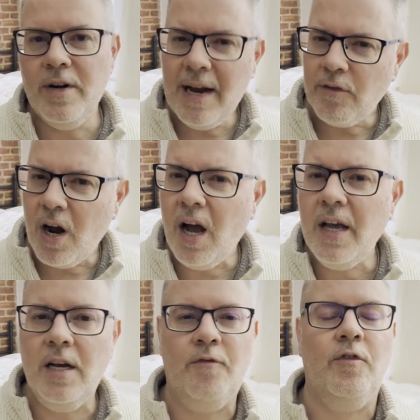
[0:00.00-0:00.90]
never high
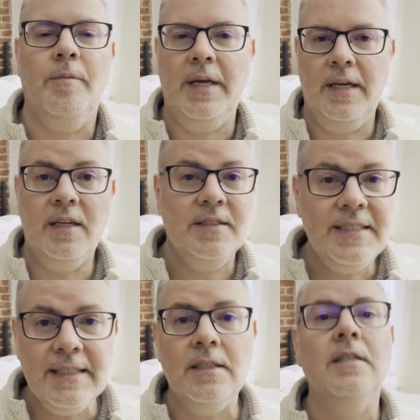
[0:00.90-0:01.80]
enough for me
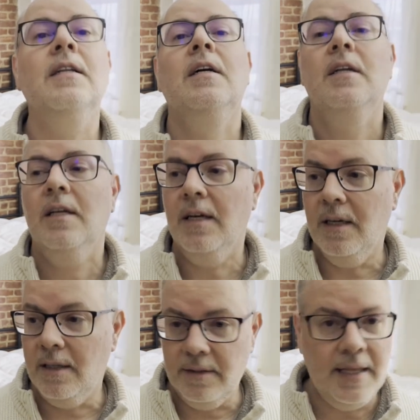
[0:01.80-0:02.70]
until
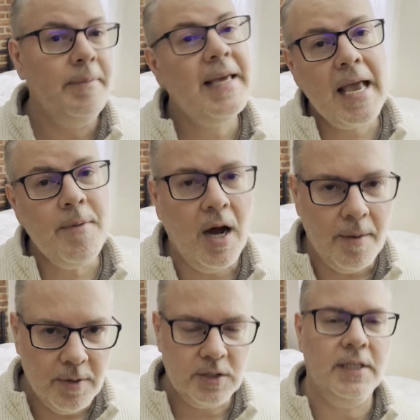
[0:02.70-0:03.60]
uh, they became high
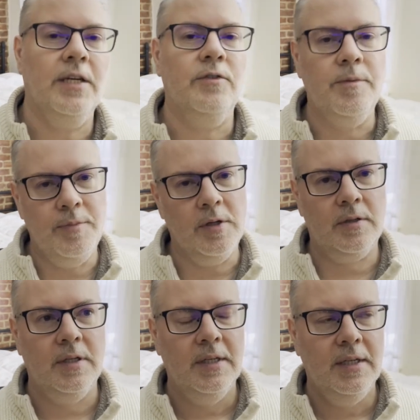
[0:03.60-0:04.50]
much later in the
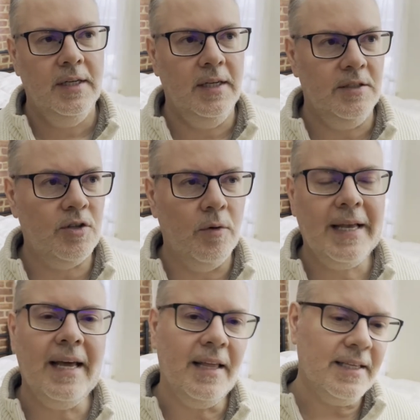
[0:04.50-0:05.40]
book. Uh, so
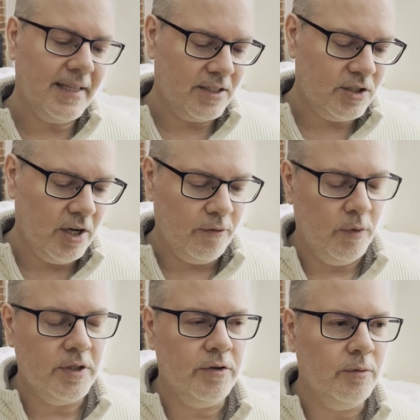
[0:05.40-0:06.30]
again, I think that's tough
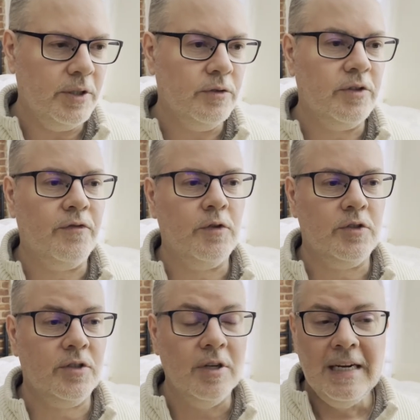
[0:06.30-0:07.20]
when you're when you're at the
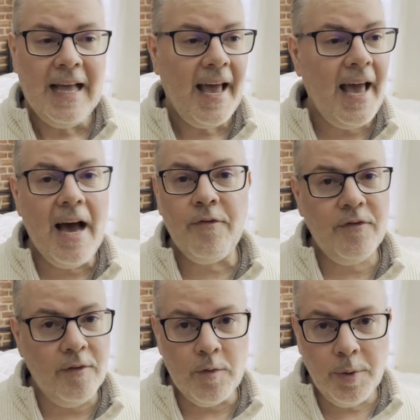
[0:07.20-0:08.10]
first
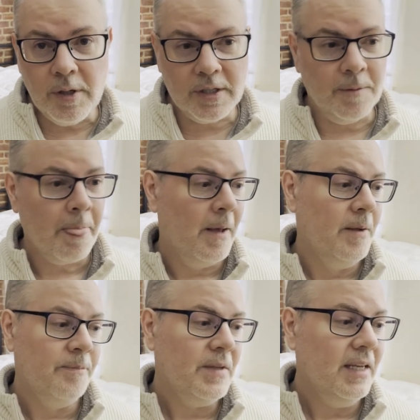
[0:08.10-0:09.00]
half of a book,
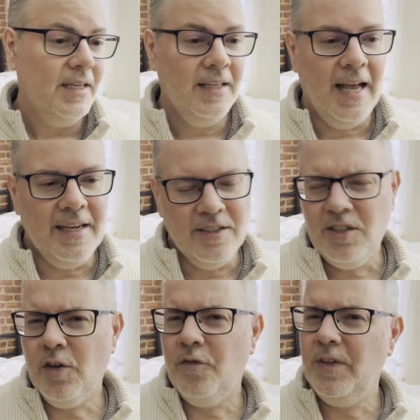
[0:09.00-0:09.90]
and you
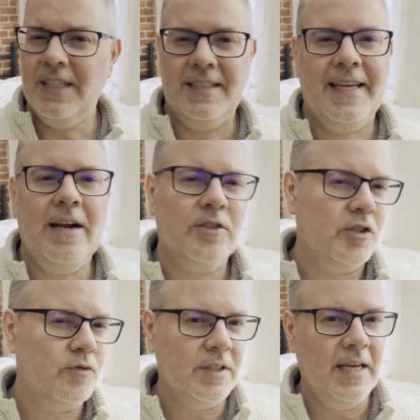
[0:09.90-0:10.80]
don't feel like the
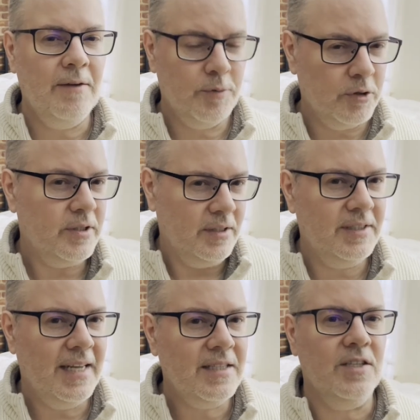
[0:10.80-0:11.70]
characters really have personal
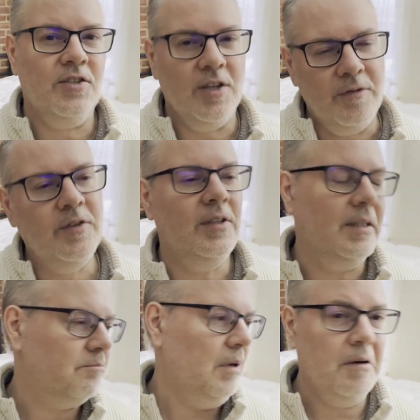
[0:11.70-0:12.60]
stakes and stuff. You're
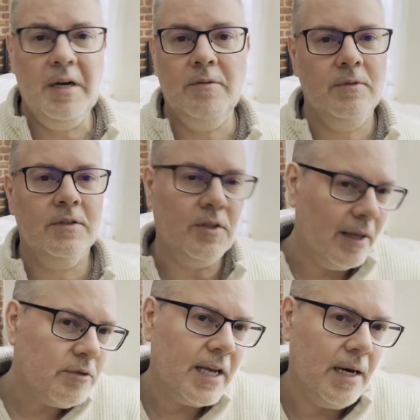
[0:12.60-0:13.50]
like, all right, well, so that
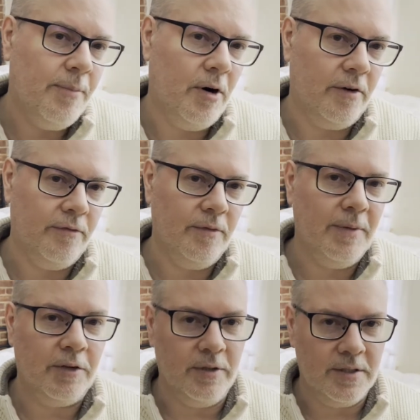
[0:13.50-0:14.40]
was kind of part of
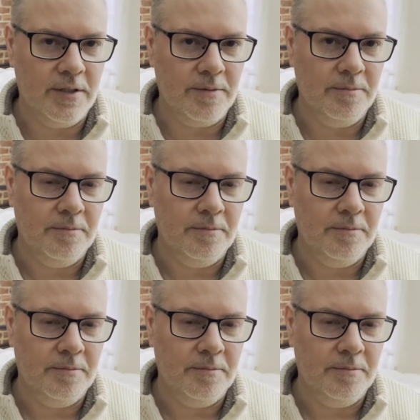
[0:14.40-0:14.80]
my criticism.